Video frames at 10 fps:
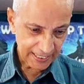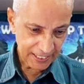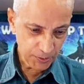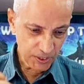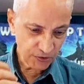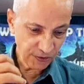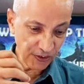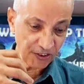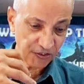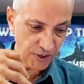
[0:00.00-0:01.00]
It was
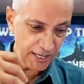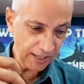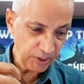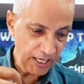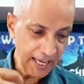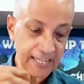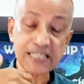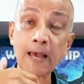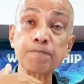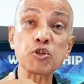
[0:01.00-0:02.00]
fit for nothing
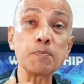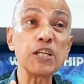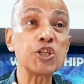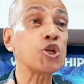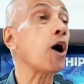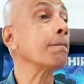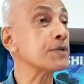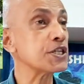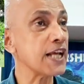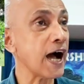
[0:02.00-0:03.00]
except to be
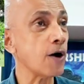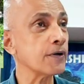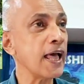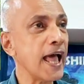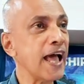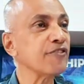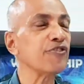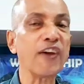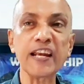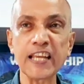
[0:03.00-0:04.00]
chopped down and
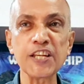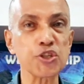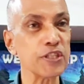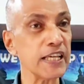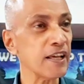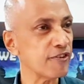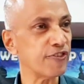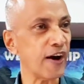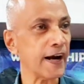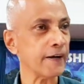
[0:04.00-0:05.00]
fed into the
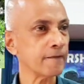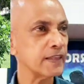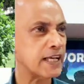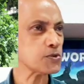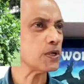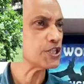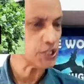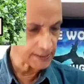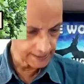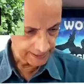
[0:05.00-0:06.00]
fire. That's why
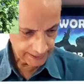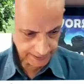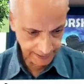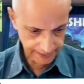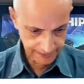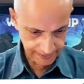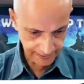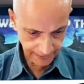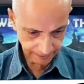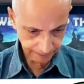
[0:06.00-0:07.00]
Jesus curses it.